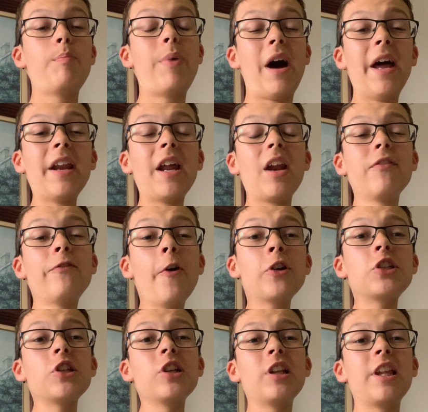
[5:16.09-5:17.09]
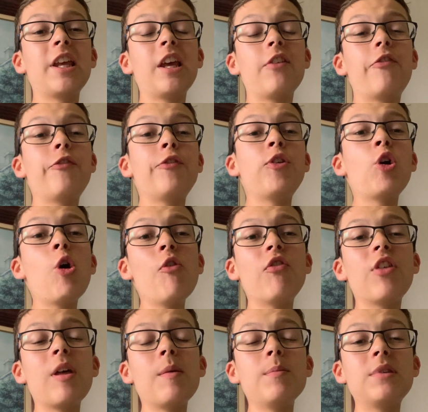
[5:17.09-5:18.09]
But unfortunately, a few of
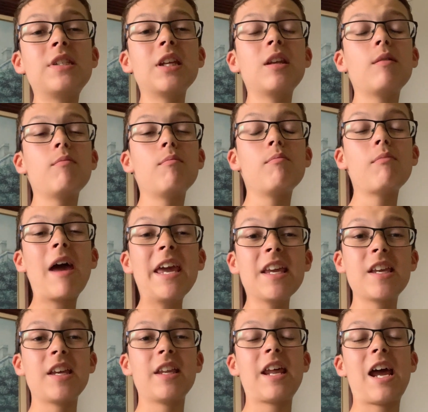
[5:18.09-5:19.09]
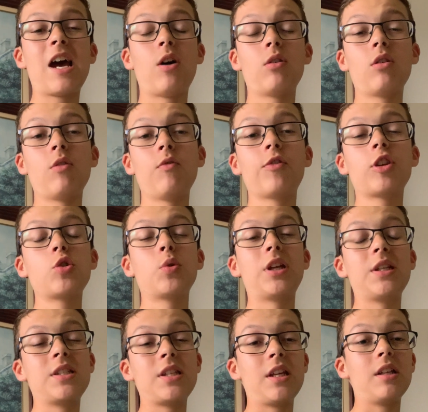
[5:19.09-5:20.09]
them didn't make it out of the
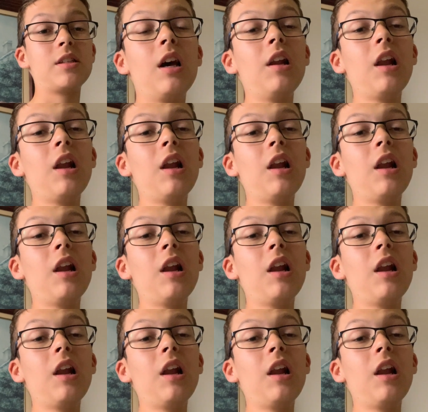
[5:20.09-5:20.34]
2010s,